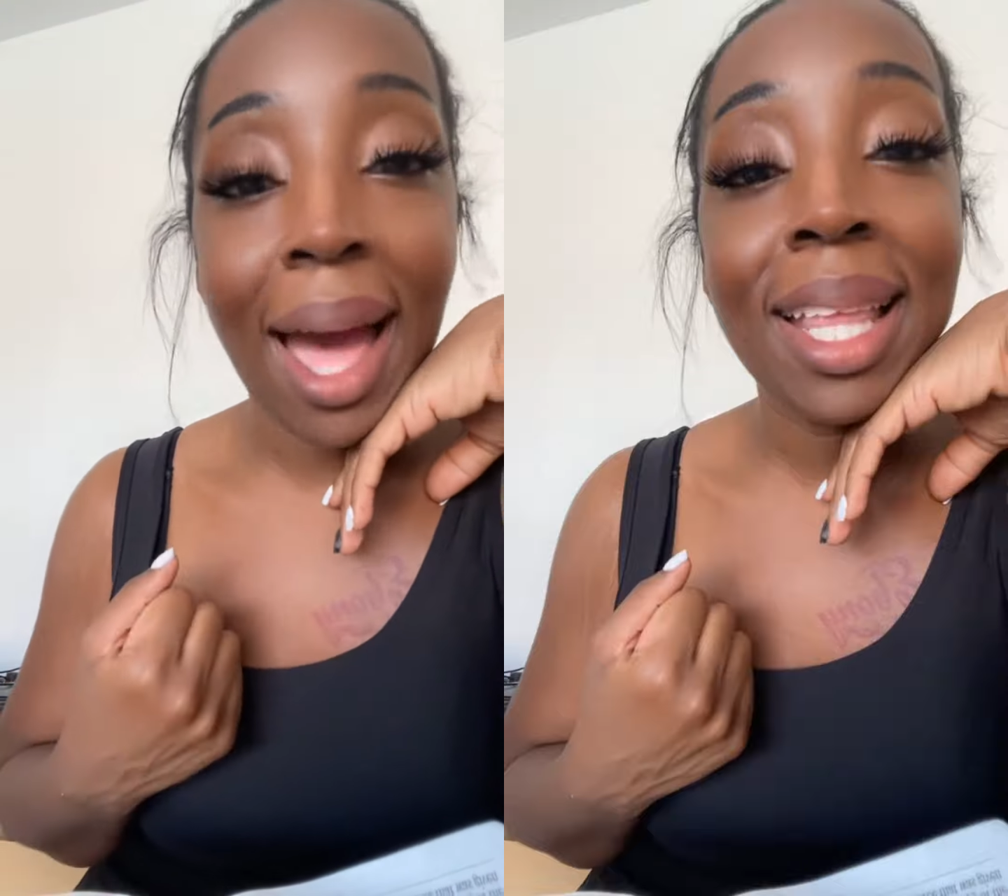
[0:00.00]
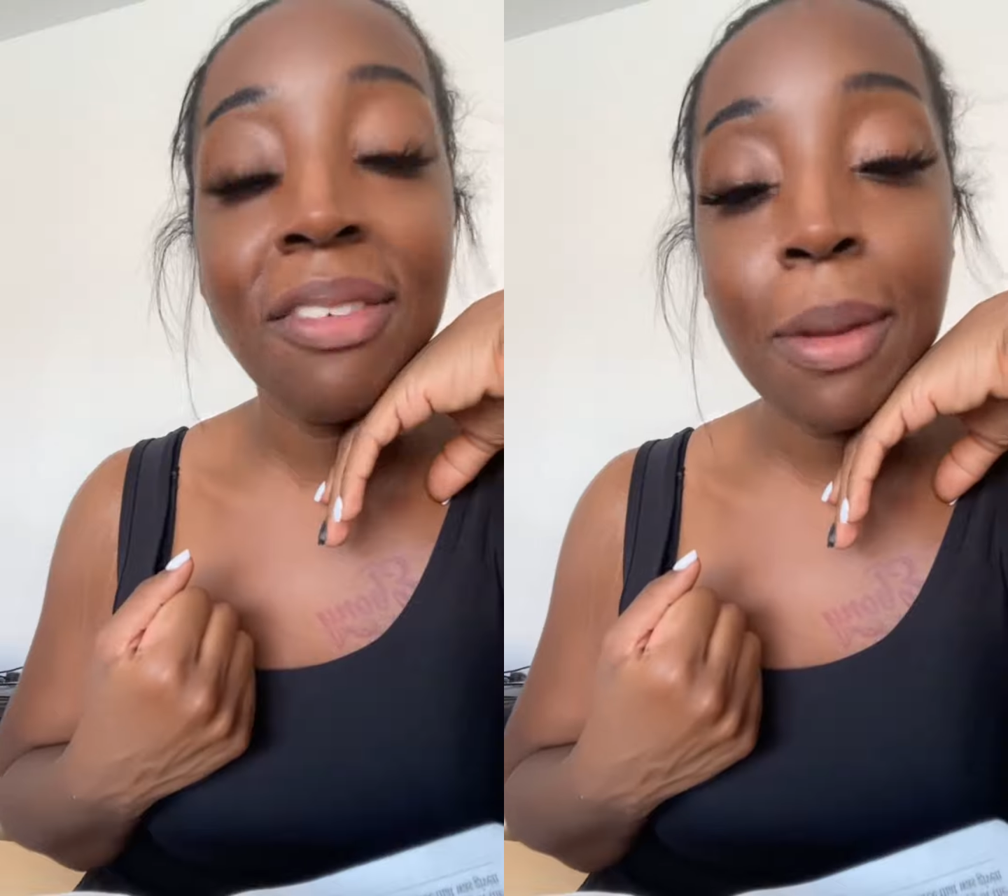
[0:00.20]

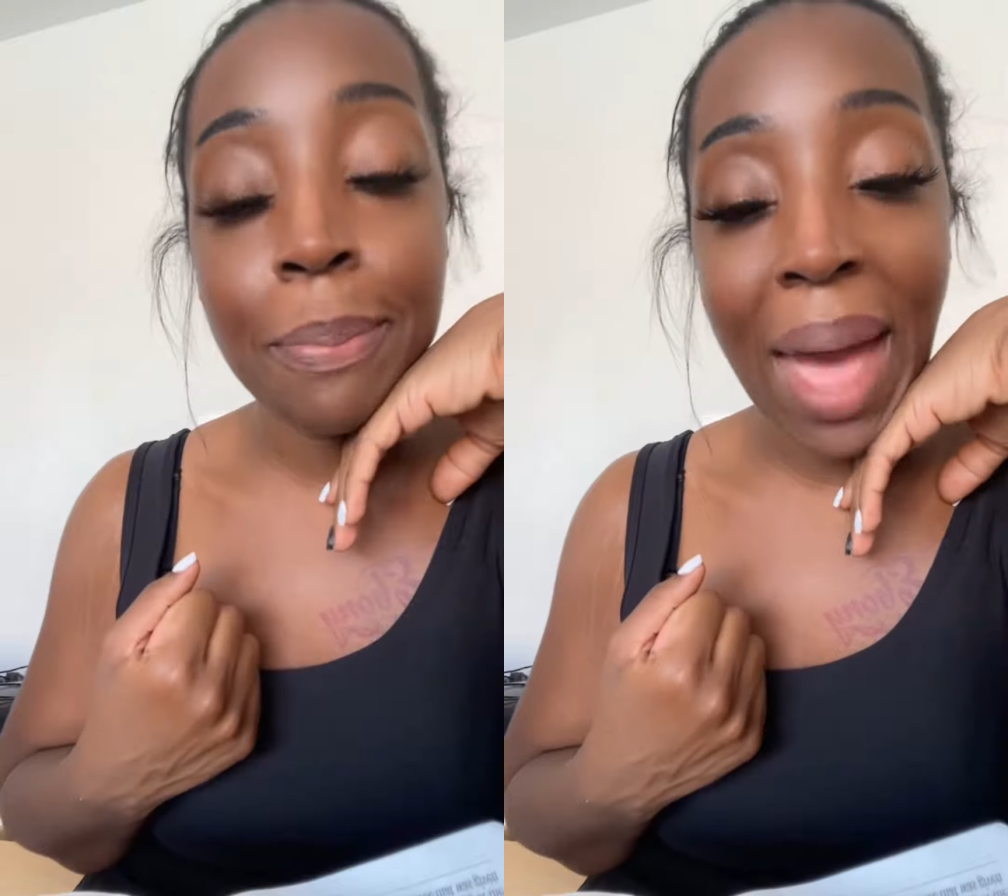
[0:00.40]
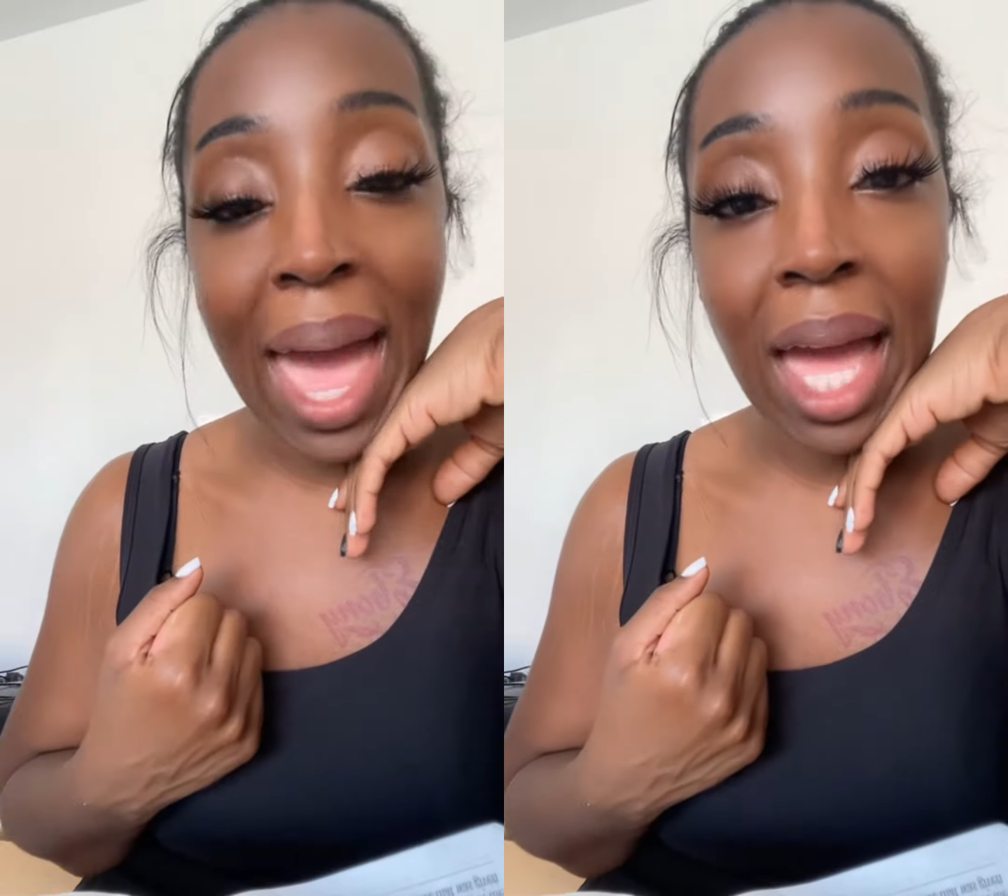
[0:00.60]
God, give
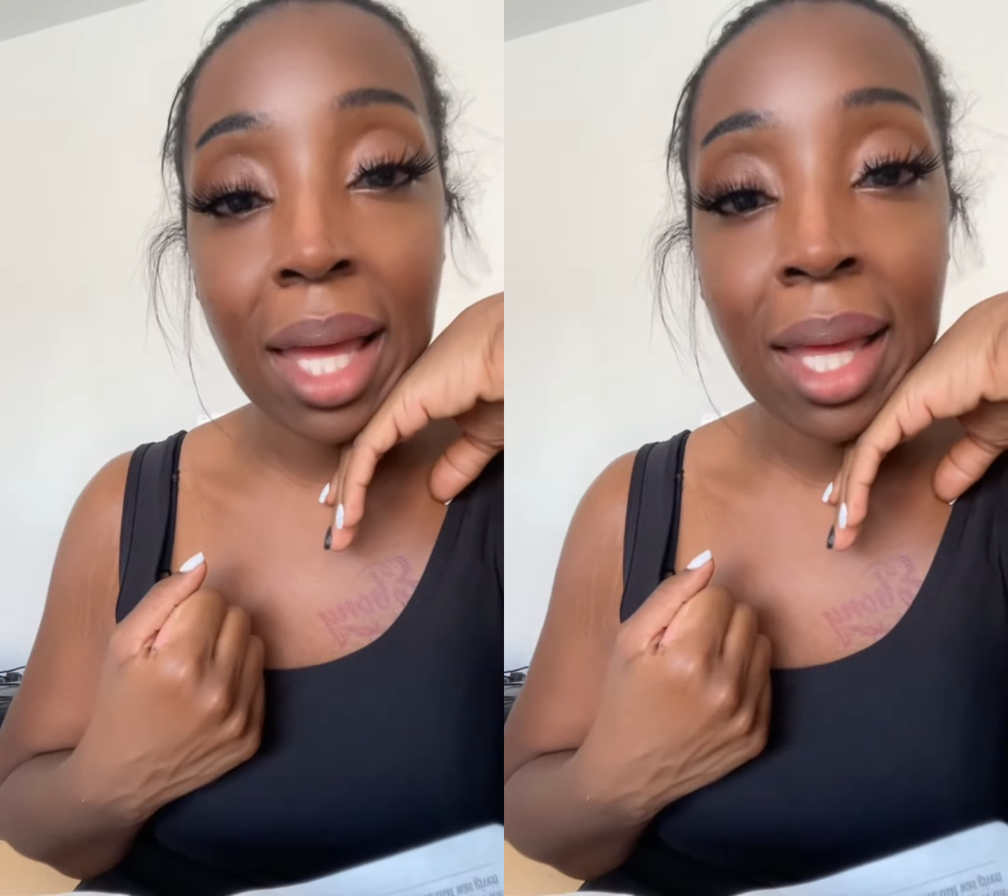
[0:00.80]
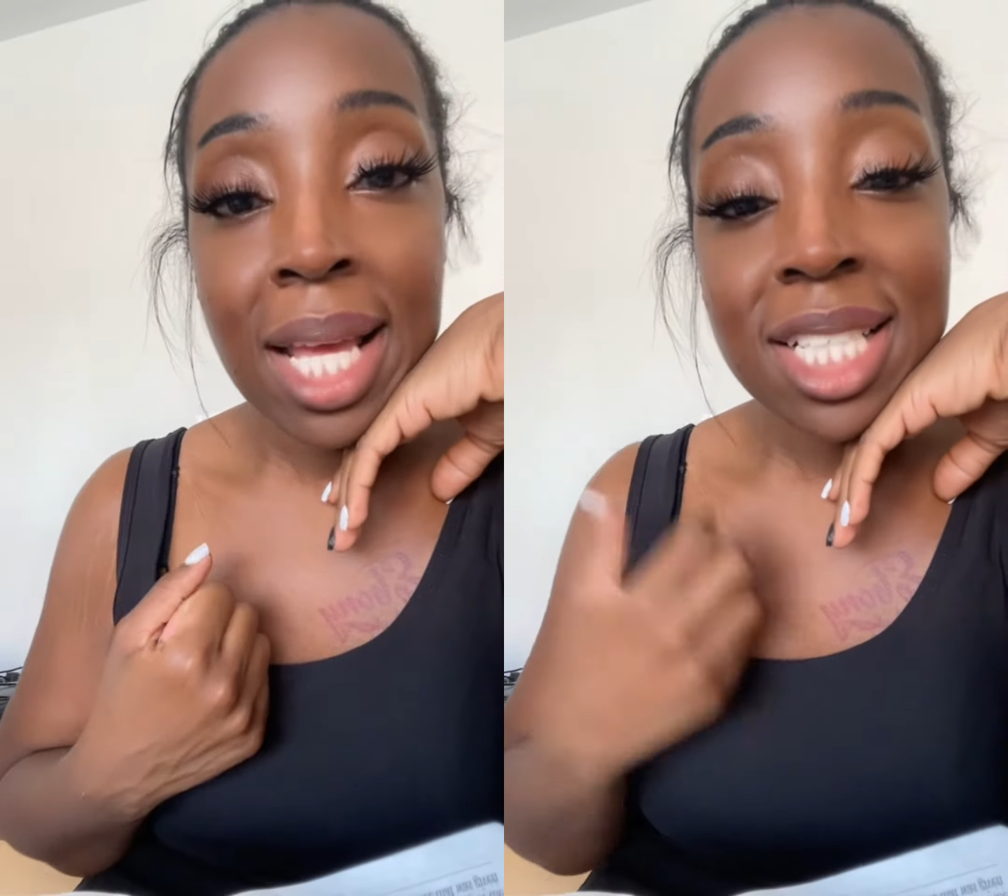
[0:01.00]
it back.